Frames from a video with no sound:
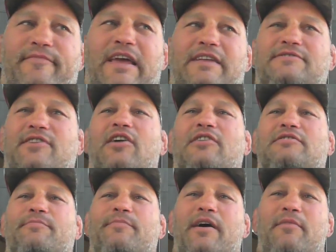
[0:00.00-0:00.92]
had
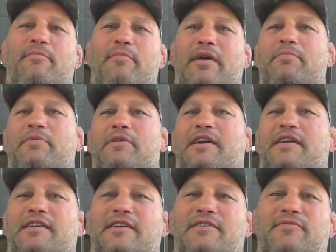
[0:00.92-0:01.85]
talked about maybe
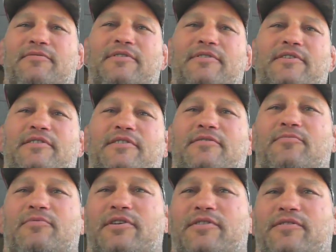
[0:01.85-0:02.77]
getting into it, or
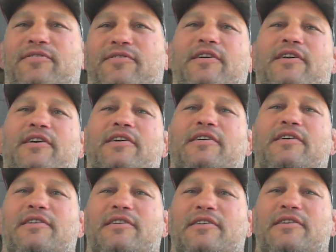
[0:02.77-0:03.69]
what do you
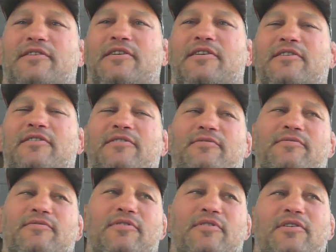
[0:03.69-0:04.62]
think? And,
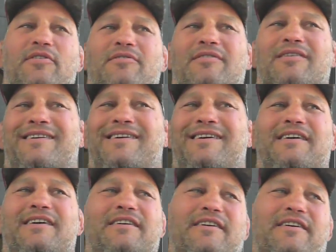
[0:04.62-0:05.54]
and like,
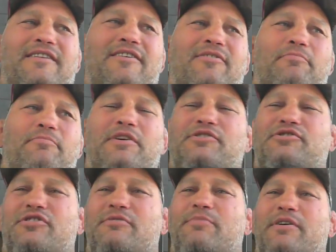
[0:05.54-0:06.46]
yeah, I'm not
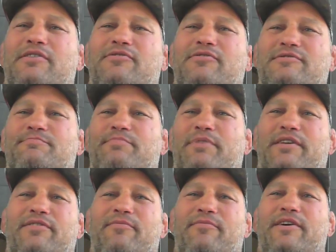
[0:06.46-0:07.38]
sure about those
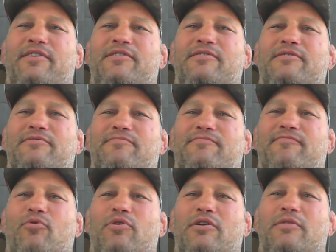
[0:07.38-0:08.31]
big 300,
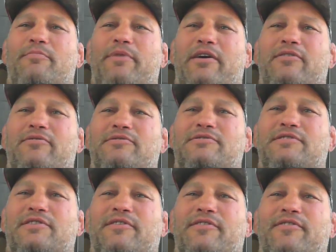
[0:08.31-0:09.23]
400 pounders
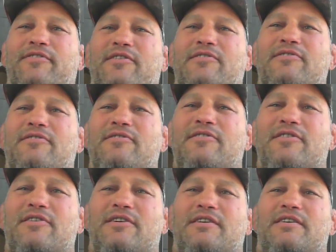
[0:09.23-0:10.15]
that are in there.
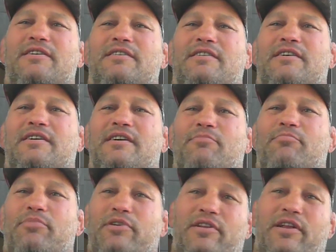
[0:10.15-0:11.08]

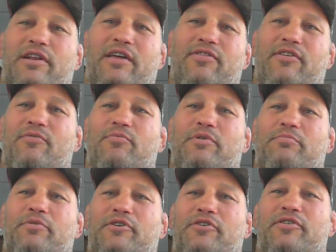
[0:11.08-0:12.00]
But I think
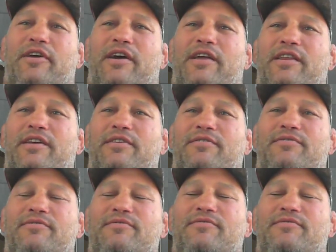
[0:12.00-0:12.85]
we'd be good at it.